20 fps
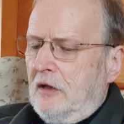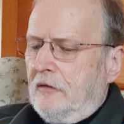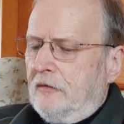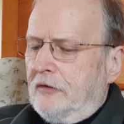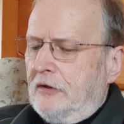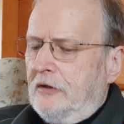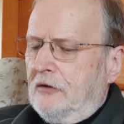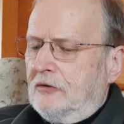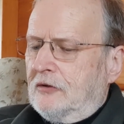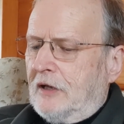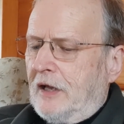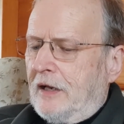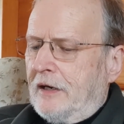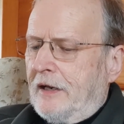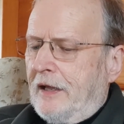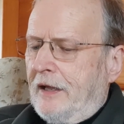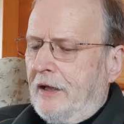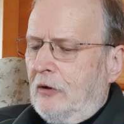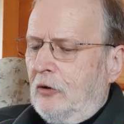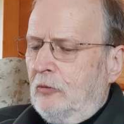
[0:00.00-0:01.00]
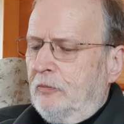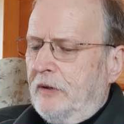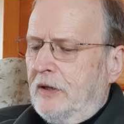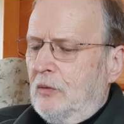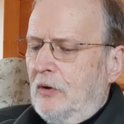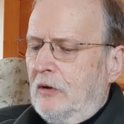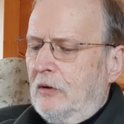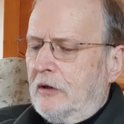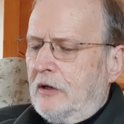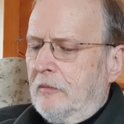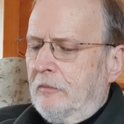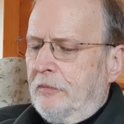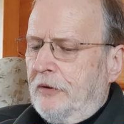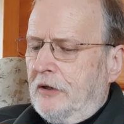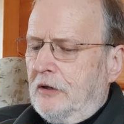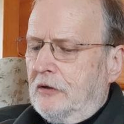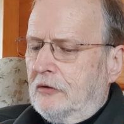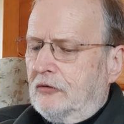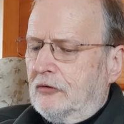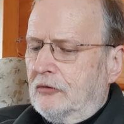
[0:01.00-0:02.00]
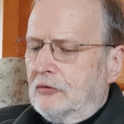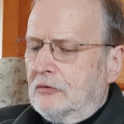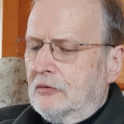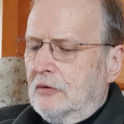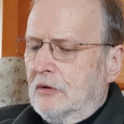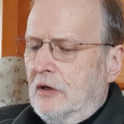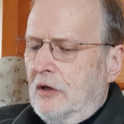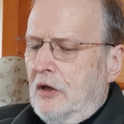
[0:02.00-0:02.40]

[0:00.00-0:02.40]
These can hell be well compared to,